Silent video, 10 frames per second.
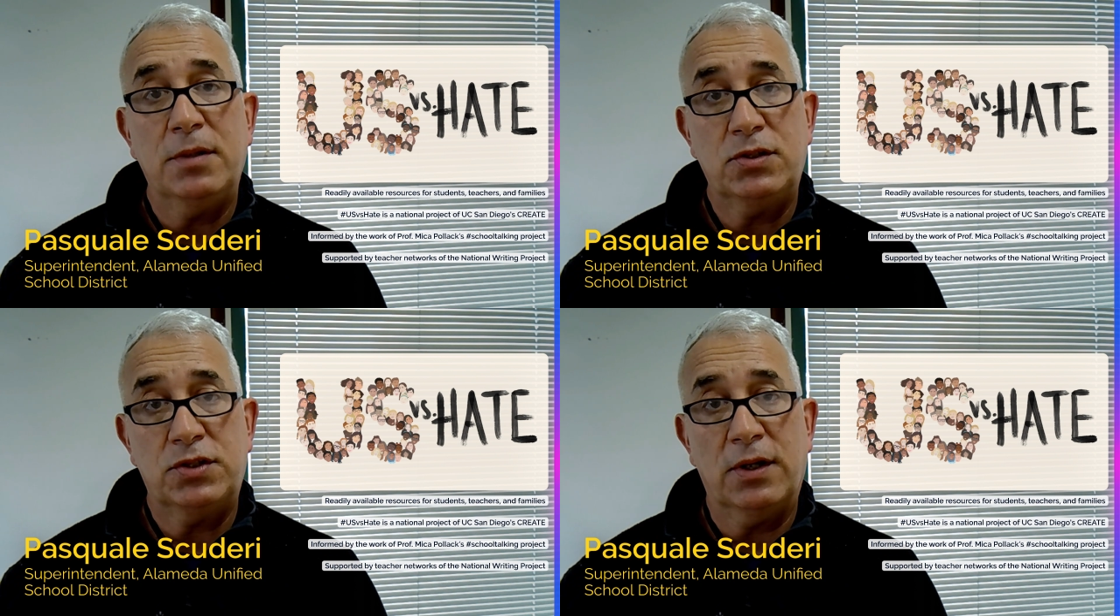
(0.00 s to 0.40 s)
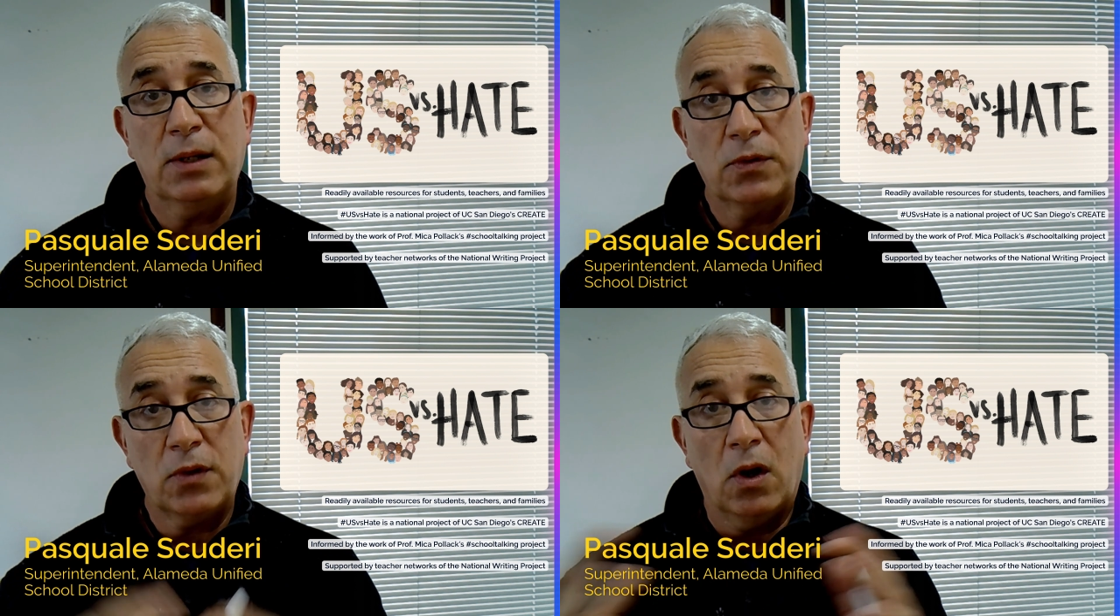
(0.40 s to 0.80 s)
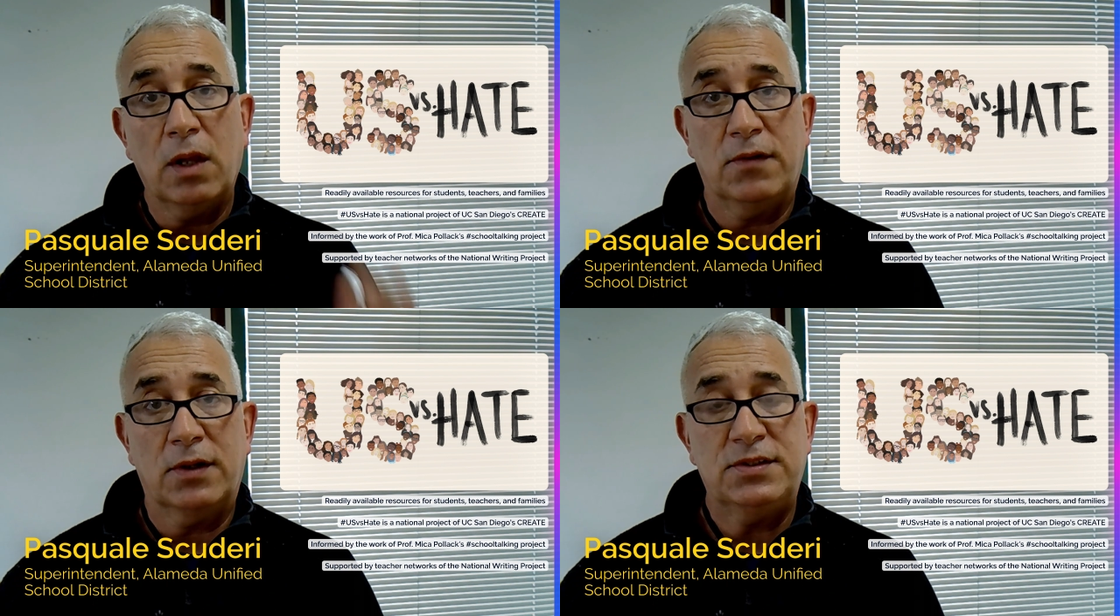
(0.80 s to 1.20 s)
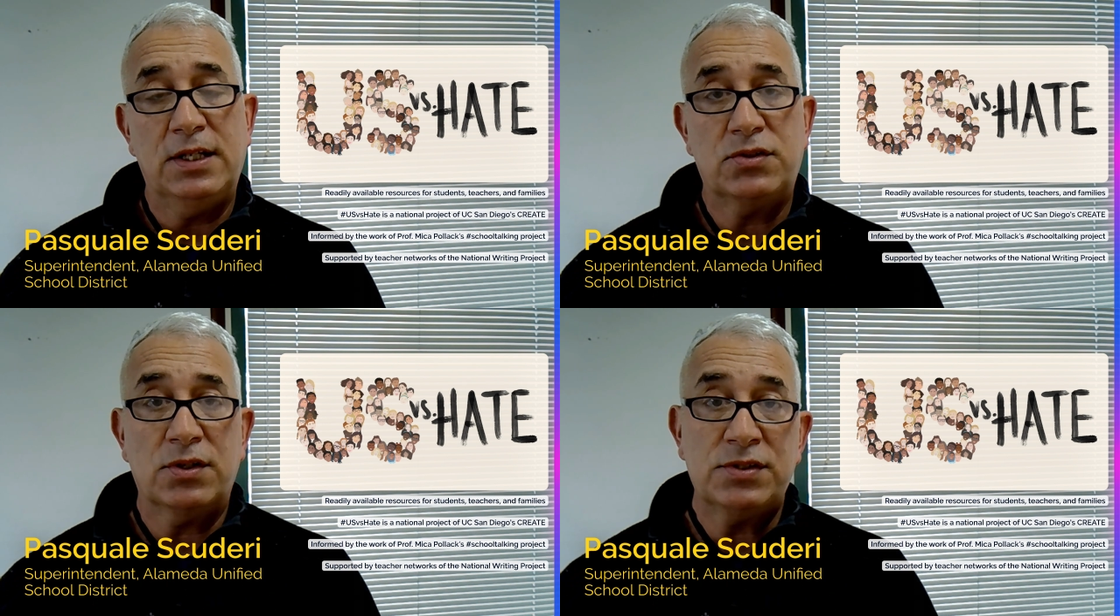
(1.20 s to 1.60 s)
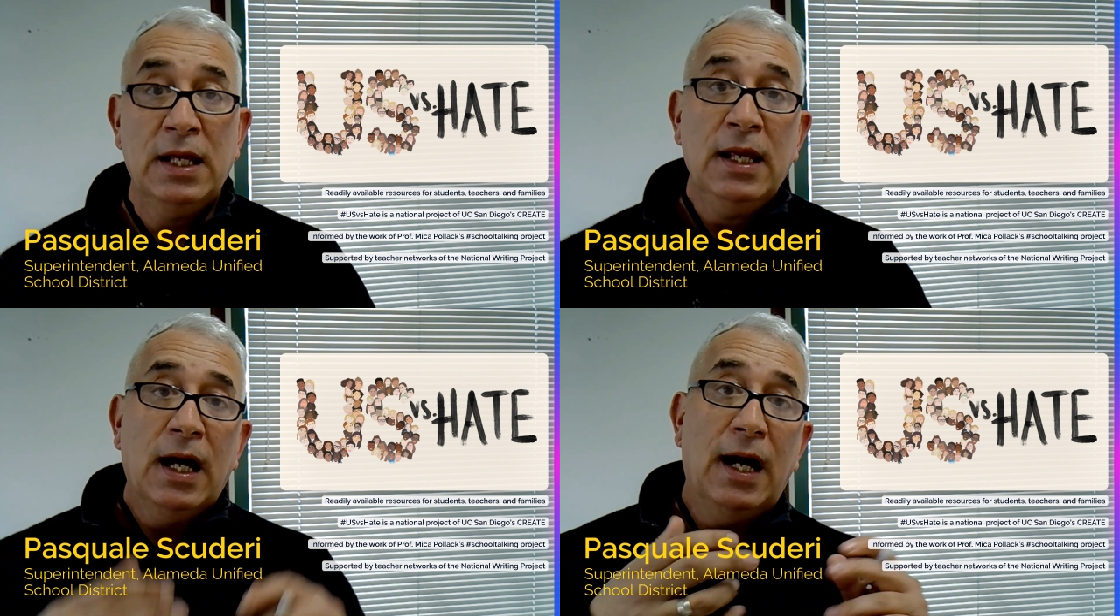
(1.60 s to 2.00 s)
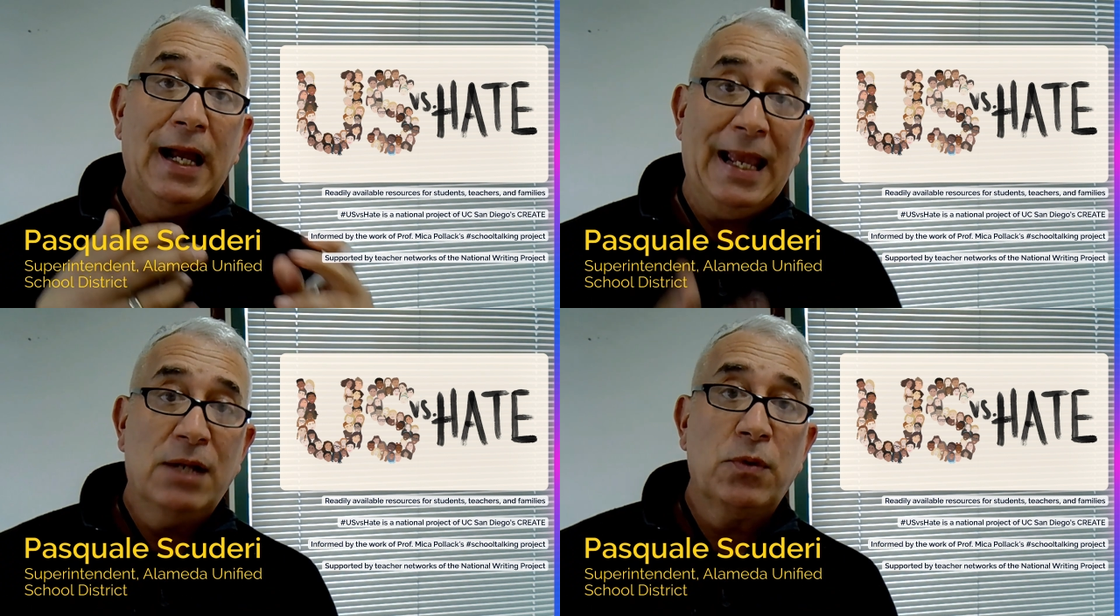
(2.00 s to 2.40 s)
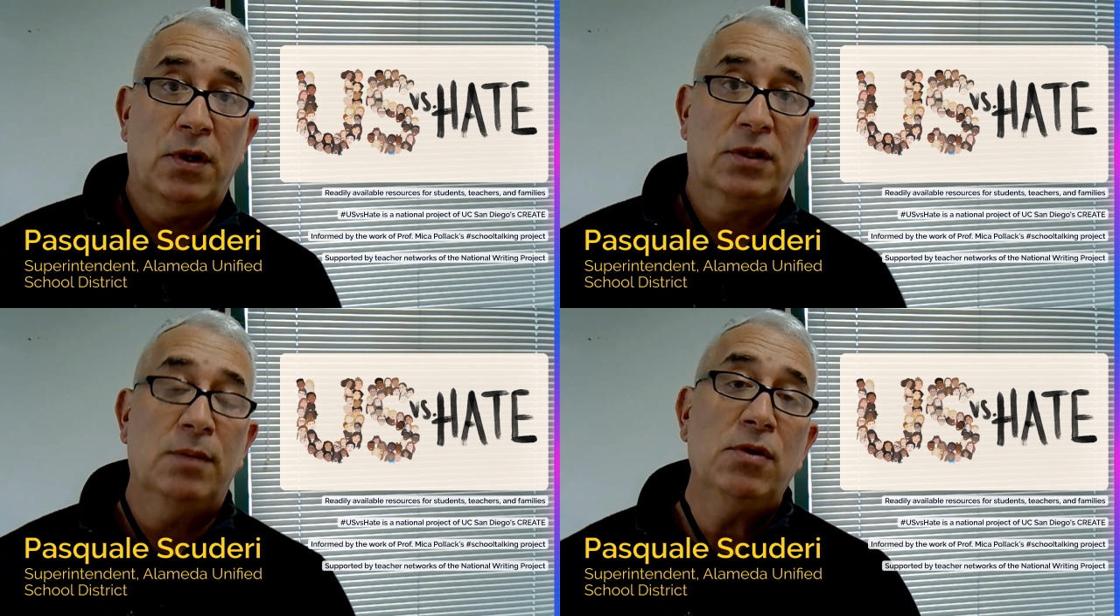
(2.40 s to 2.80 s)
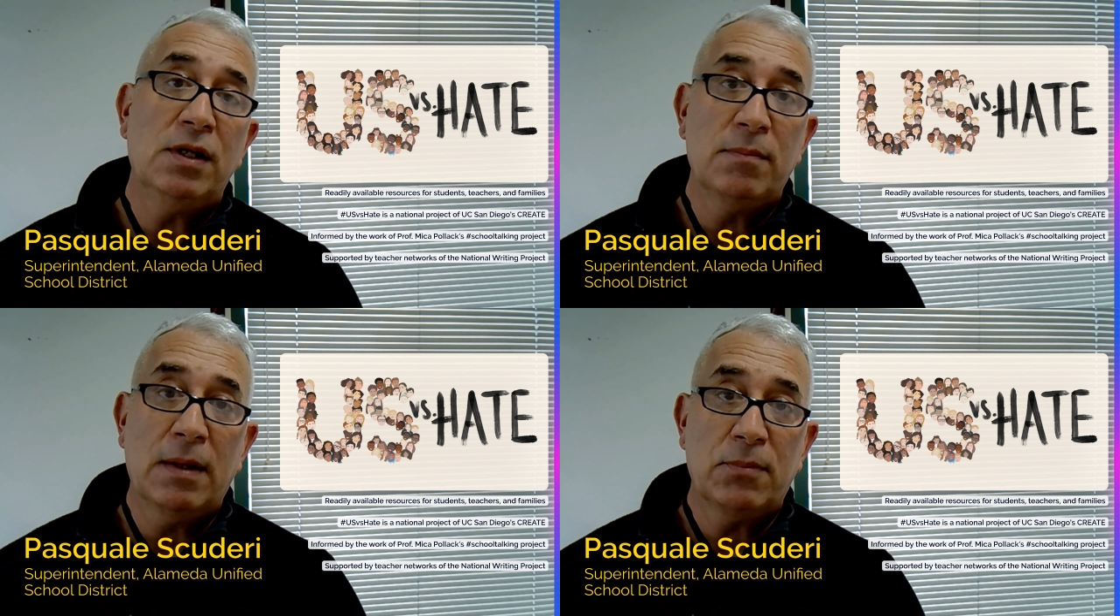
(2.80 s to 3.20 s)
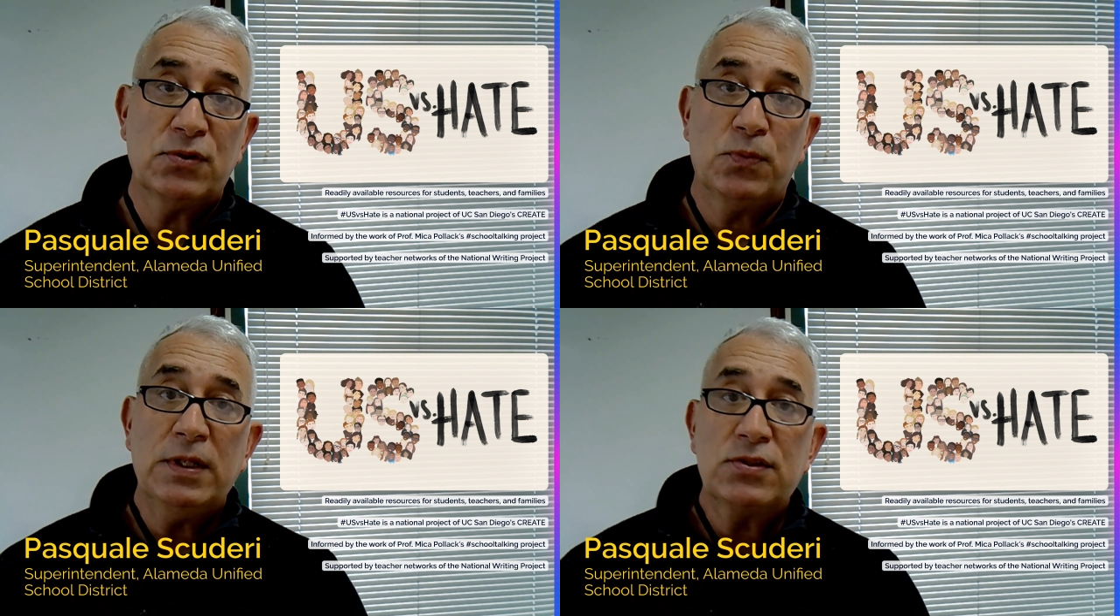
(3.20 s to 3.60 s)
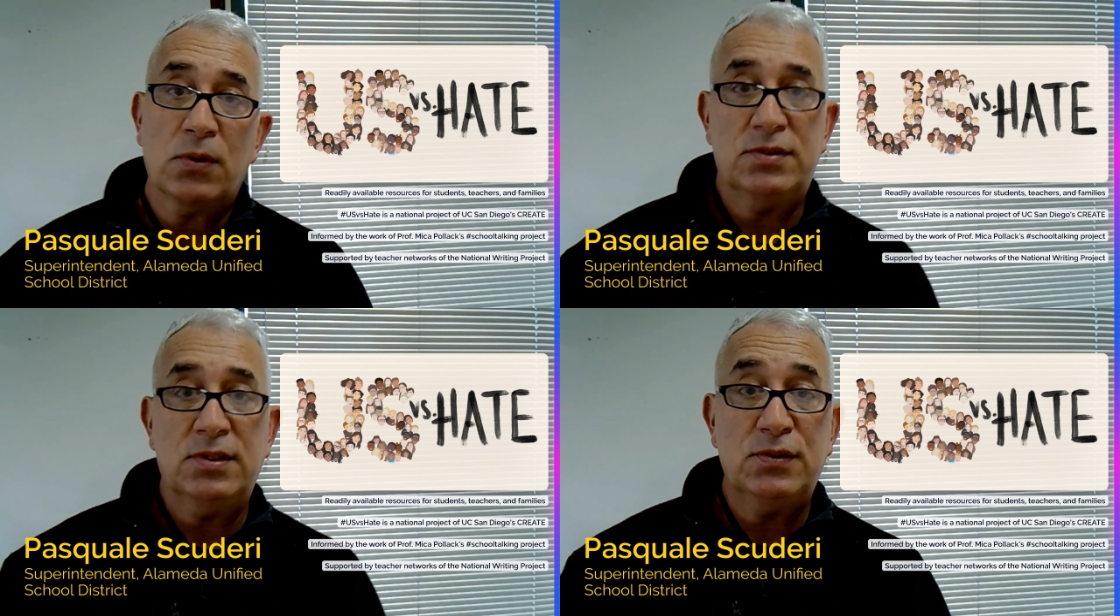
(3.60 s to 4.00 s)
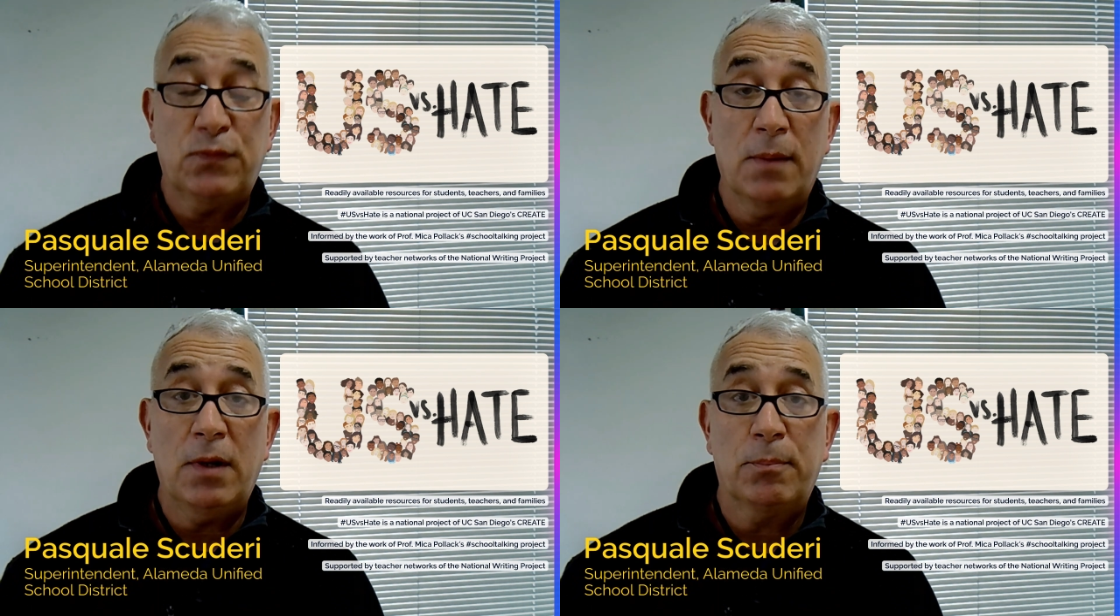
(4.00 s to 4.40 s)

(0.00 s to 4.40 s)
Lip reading: be sharing with all of our teachers and with our community members resources from a